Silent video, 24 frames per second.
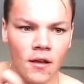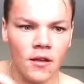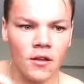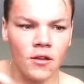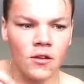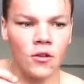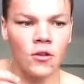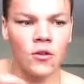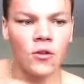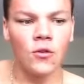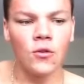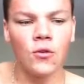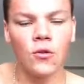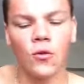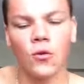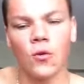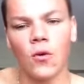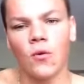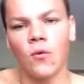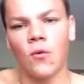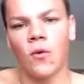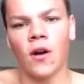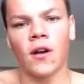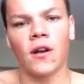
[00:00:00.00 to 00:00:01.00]

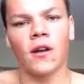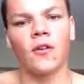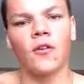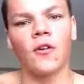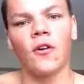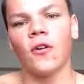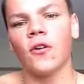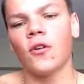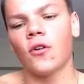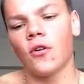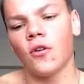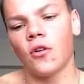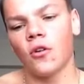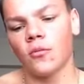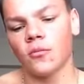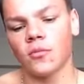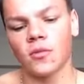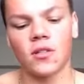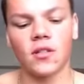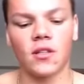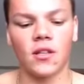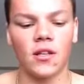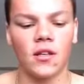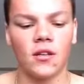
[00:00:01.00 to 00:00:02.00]
you want to grow your
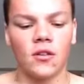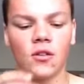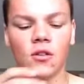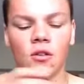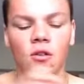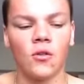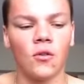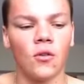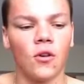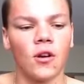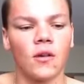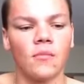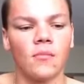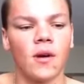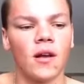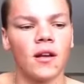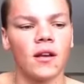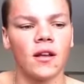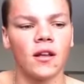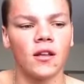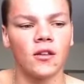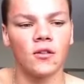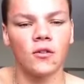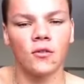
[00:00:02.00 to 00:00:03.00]
arms, then do on a
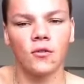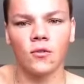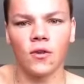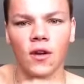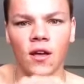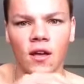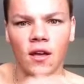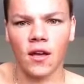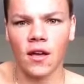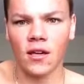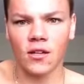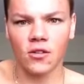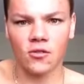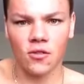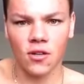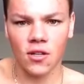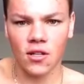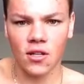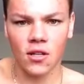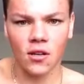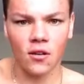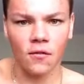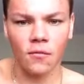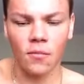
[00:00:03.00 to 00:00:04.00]
Monday, do an extra
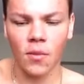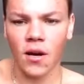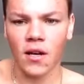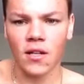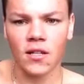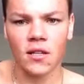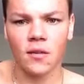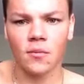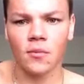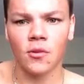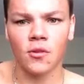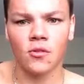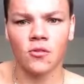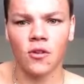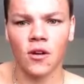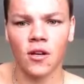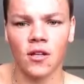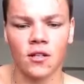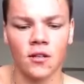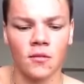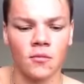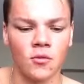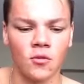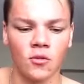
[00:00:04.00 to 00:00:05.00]
set of bicep and
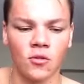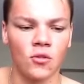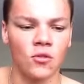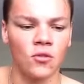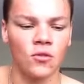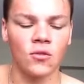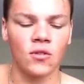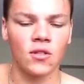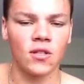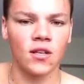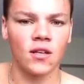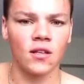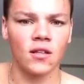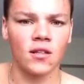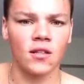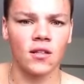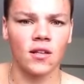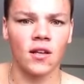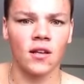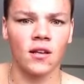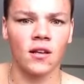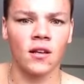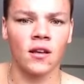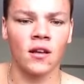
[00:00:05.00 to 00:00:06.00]
triceps, or 2 sets,
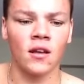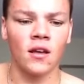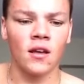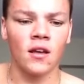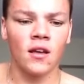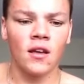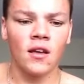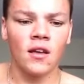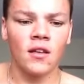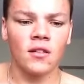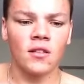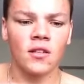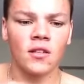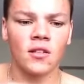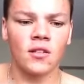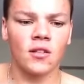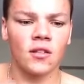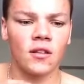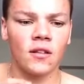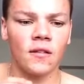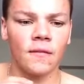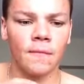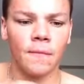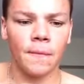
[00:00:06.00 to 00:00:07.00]
and just
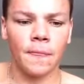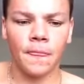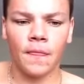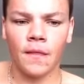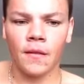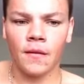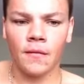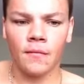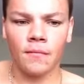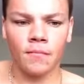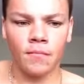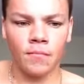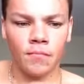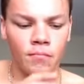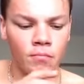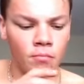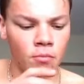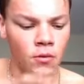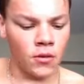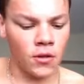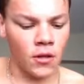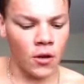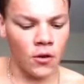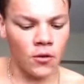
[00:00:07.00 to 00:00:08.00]

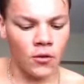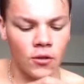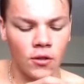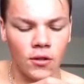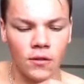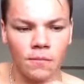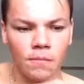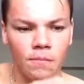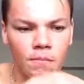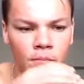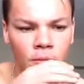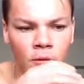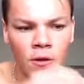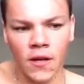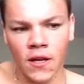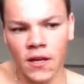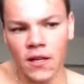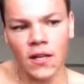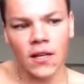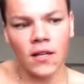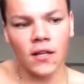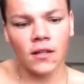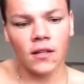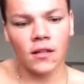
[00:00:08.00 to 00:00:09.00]
don't
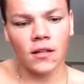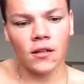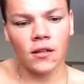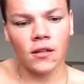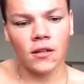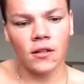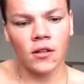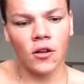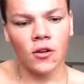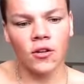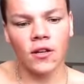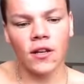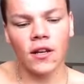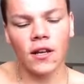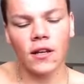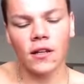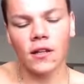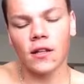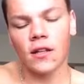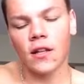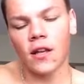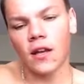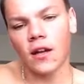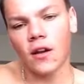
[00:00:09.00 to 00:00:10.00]
kill it. Don't let
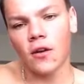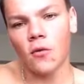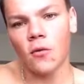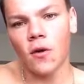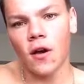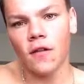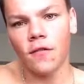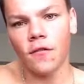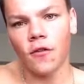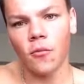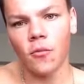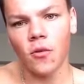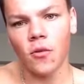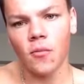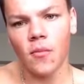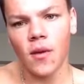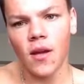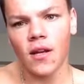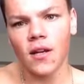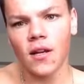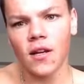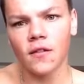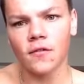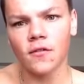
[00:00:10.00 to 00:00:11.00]
it take away from your
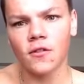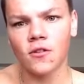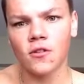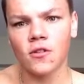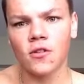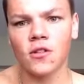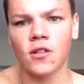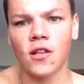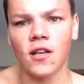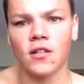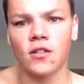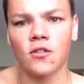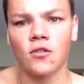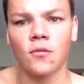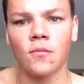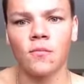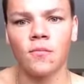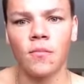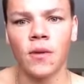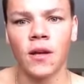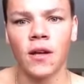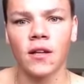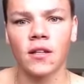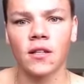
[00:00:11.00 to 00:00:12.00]
main lifts, because that's your
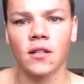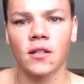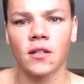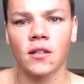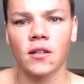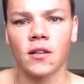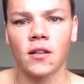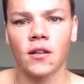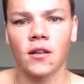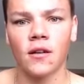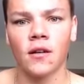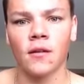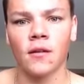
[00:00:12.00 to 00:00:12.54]
biggest